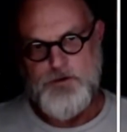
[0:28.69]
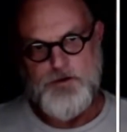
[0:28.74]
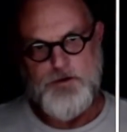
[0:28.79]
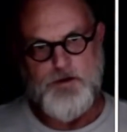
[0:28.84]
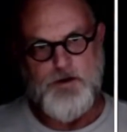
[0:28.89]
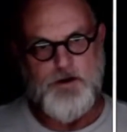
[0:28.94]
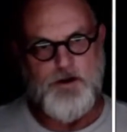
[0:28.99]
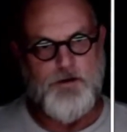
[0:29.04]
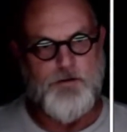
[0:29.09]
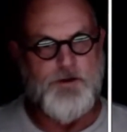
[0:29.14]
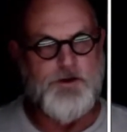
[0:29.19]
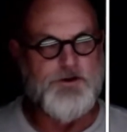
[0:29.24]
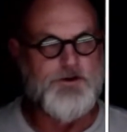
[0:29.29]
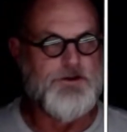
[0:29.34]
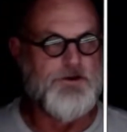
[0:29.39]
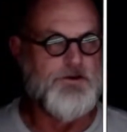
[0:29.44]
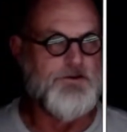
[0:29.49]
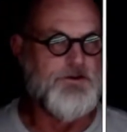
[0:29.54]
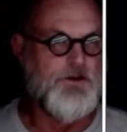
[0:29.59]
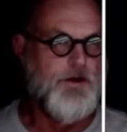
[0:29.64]
But it
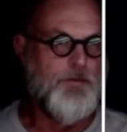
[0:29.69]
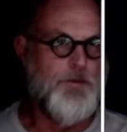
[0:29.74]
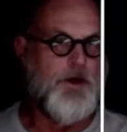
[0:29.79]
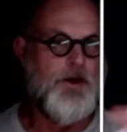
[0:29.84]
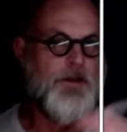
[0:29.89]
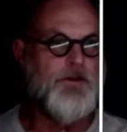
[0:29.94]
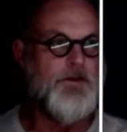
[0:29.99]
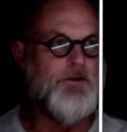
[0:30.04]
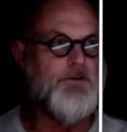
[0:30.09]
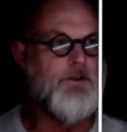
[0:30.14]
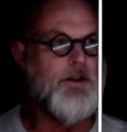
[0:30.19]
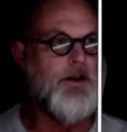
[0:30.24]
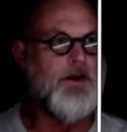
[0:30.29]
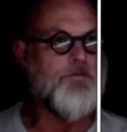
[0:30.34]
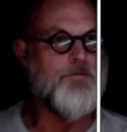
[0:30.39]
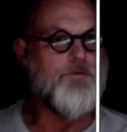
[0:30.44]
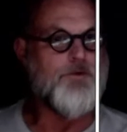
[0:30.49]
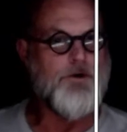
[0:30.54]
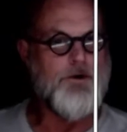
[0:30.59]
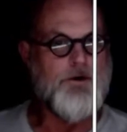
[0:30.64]
shows up on this
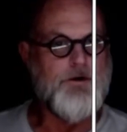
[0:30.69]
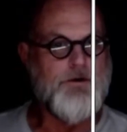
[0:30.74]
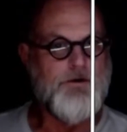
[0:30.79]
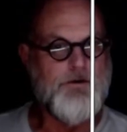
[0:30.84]
lightboard.